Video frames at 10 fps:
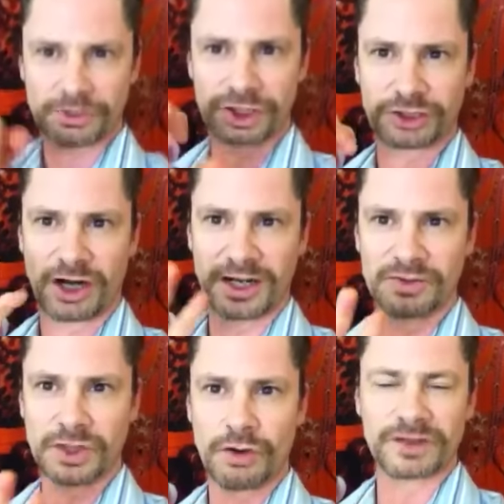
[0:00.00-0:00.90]
so strong, it
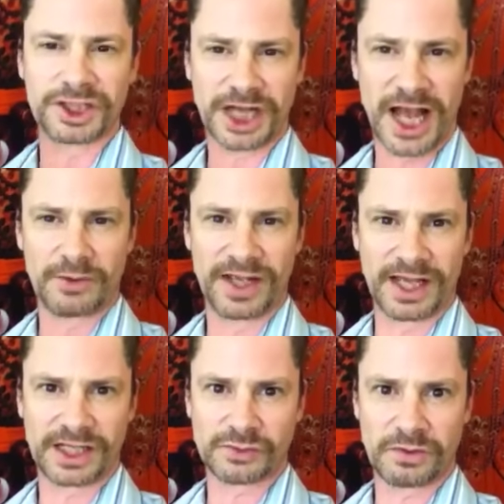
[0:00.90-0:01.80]
was overshadowing
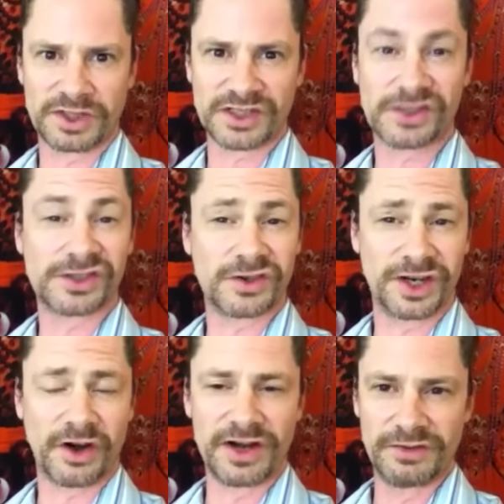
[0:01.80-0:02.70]
it because we were just
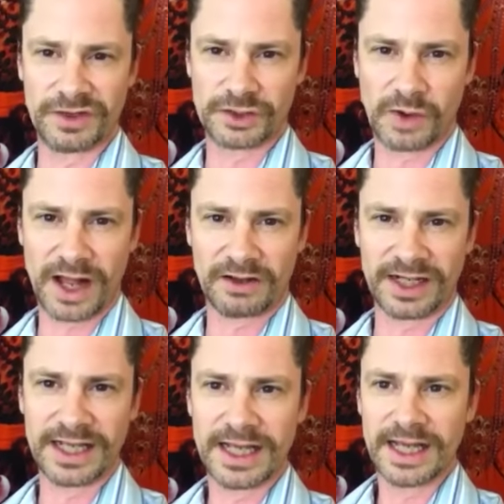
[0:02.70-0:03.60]
asserting our
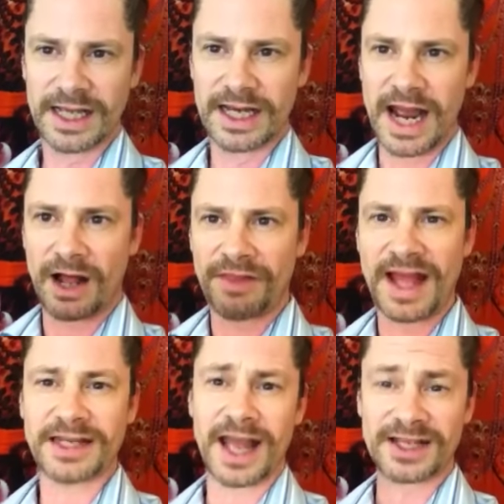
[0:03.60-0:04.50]
individuality. Now
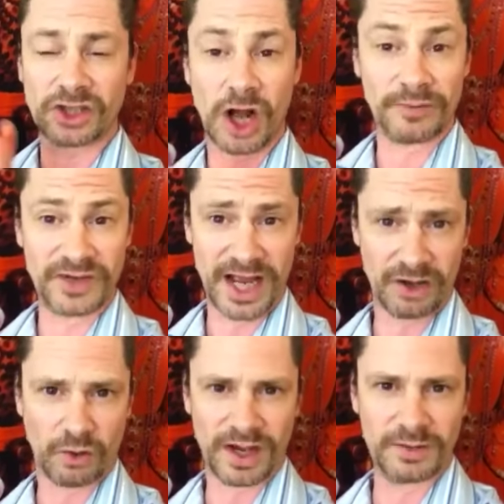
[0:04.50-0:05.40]
that has calmed
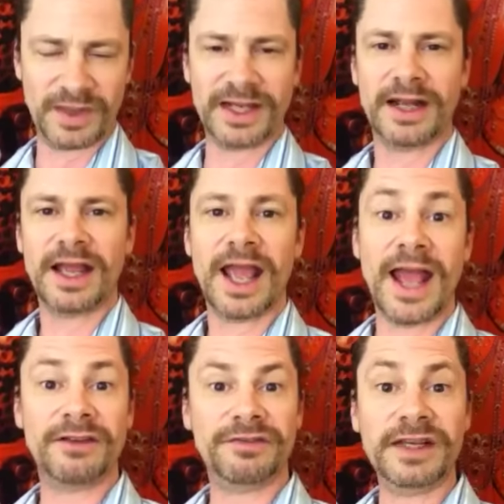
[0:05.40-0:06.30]
down quite a bit,
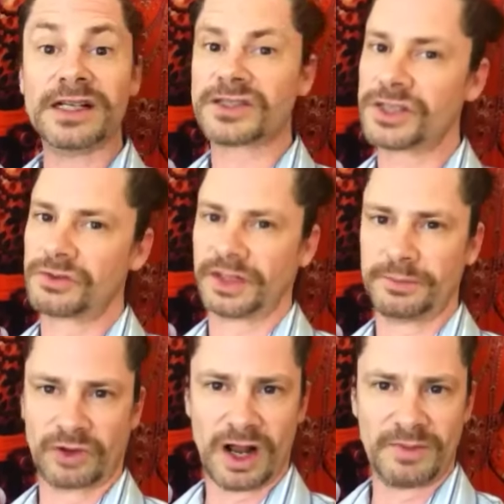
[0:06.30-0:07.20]
and Venus is really
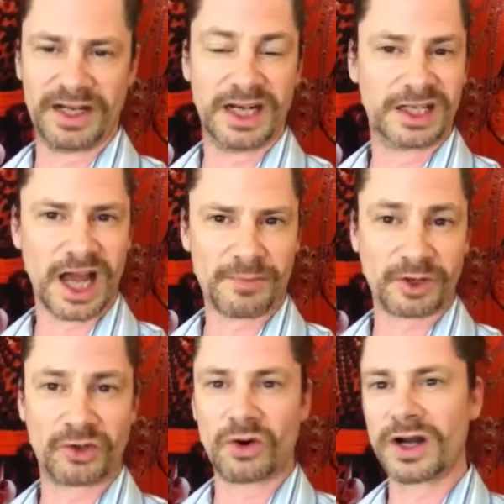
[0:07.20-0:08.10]
prominent in
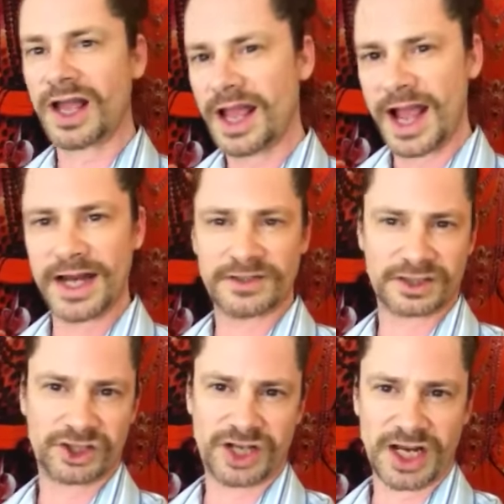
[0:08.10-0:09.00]
Capricorn, and it's
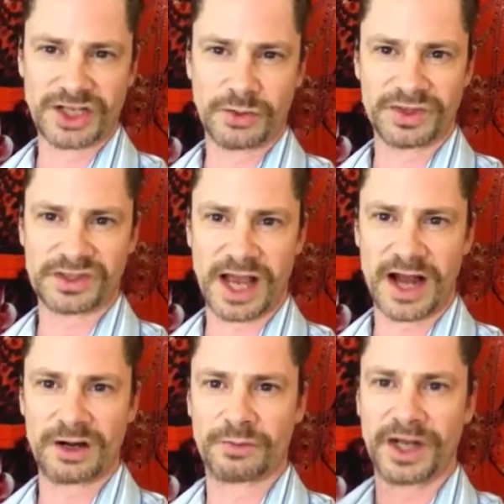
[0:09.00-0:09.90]
exchanging with
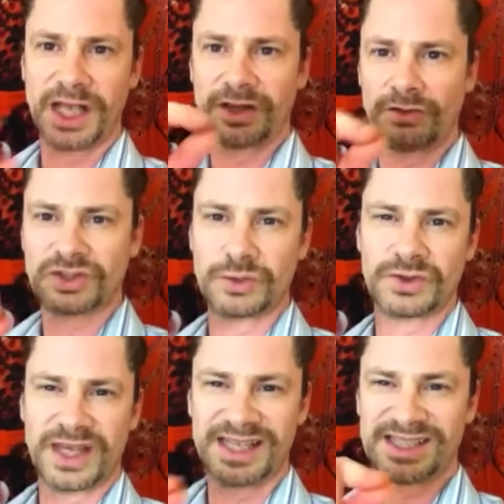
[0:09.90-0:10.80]
Saturn, bringing those two
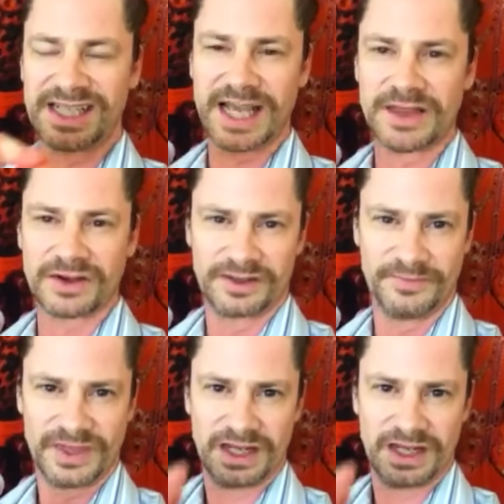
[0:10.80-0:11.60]
things together.